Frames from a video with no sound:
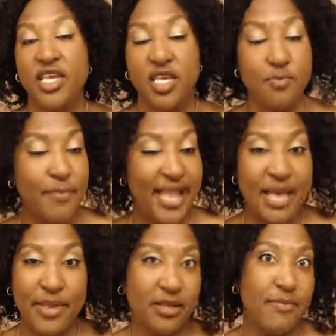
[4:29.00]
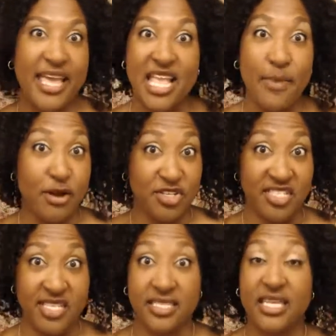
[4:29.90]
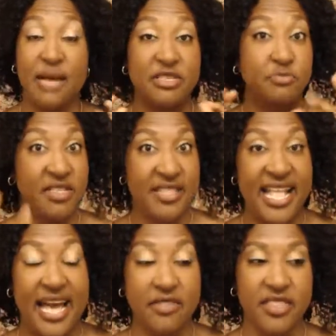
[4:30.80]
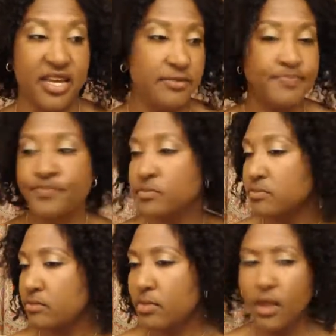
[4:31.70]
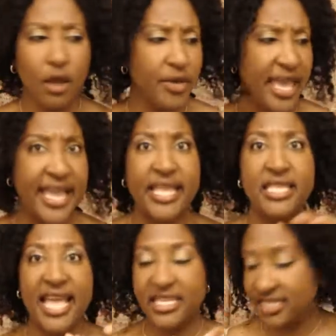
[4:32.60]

you might not be able to make any purchases. I'm just putting that out there. Okay, next